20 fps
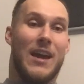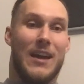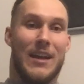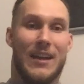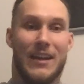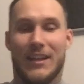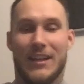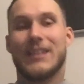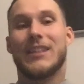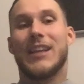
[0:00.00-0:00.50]

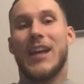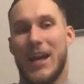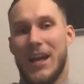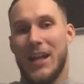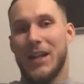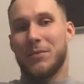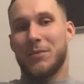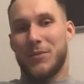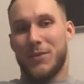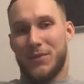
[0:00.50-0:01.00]
It
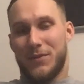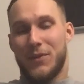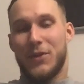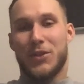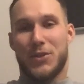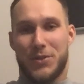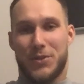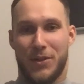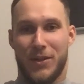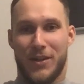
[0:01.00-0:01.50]
helped for
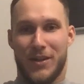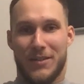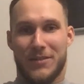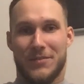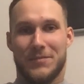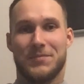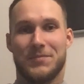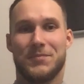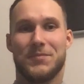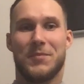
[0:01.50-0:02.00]
sure,
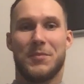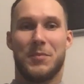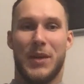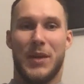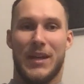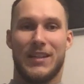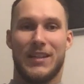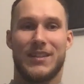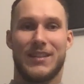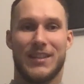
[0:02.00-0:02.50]

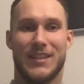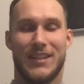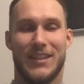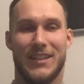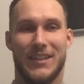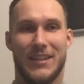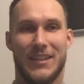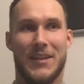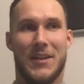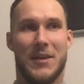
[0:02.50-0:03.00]
but
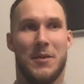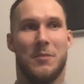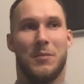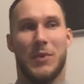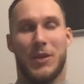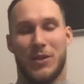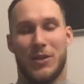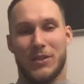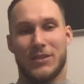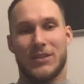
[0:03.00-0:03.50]

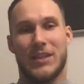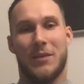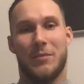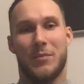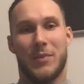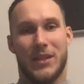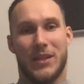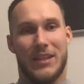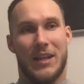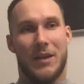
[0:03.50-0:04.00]
because I
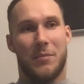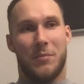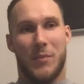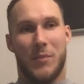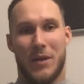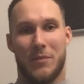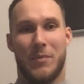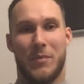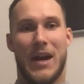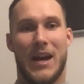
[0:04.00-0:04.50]
built up
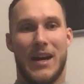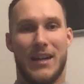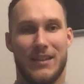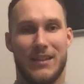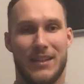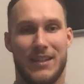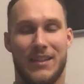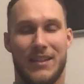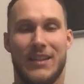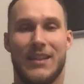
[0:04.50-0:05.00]
my
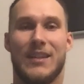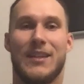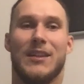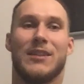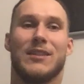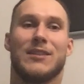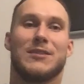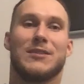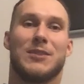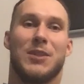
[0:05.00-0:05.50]
body,
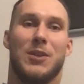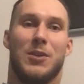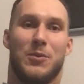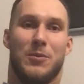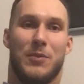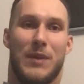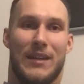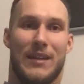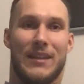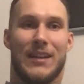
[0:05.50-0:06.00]
so
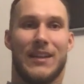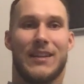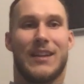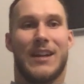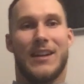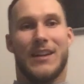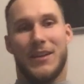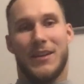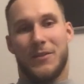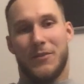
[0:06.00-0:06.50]
when
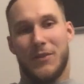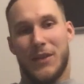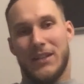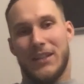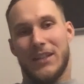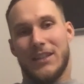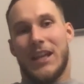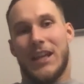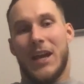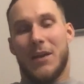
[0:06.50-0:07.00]

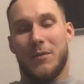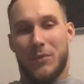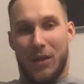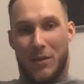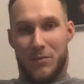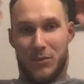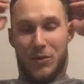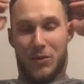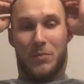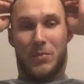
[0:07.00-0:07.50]
the time
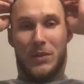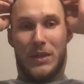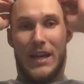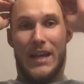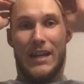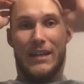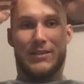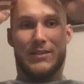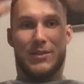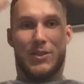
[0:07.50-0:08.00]
come to
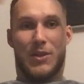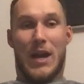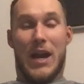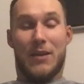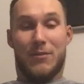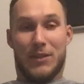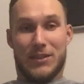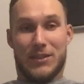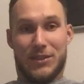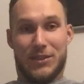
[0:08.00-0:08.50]
play, so I
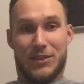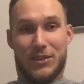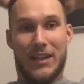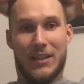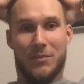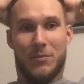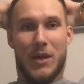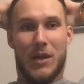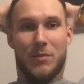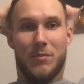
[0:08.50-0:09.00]
was ready. My